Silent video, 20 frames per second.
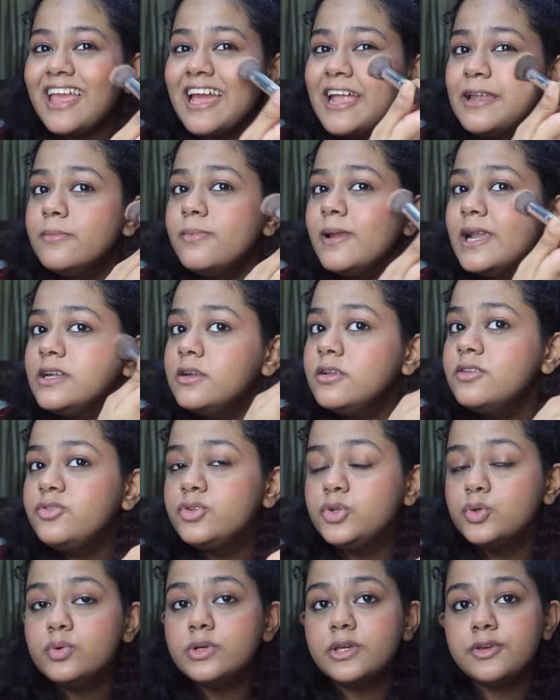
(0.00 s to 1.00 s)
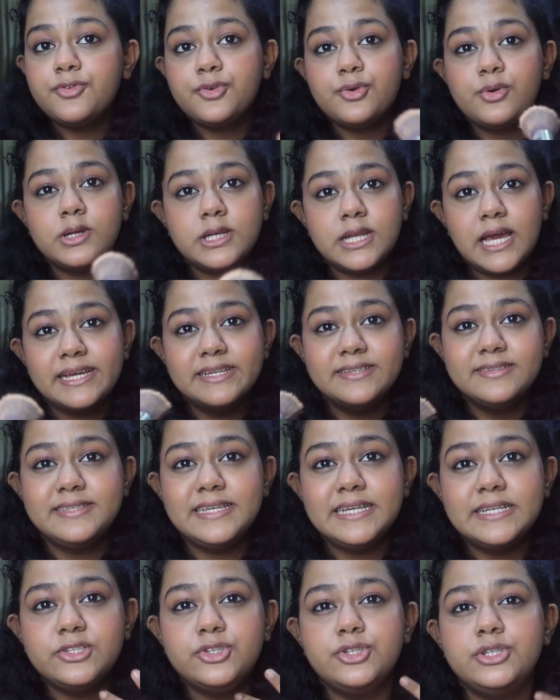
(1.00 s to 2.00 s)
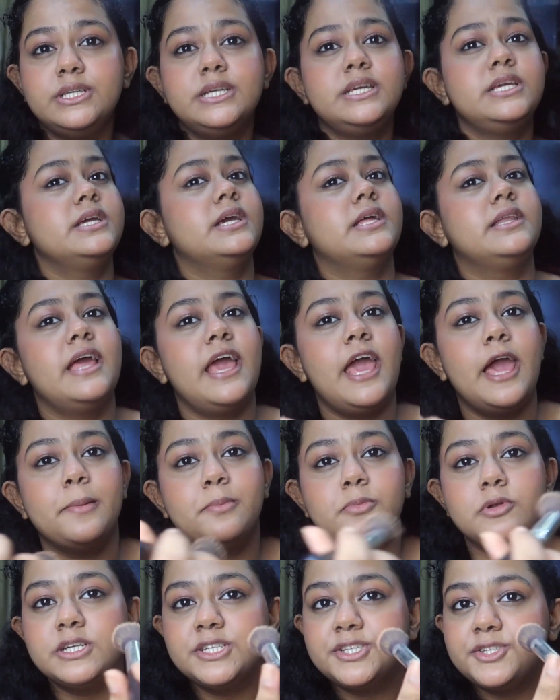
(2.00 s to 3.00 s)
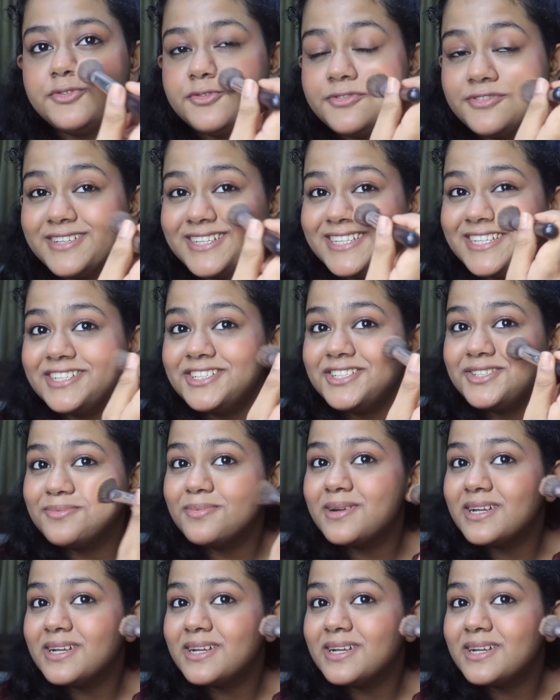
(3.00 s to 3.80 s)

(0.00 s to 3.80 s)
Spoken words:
And blenders do give you a nice HD and airbrushed finish,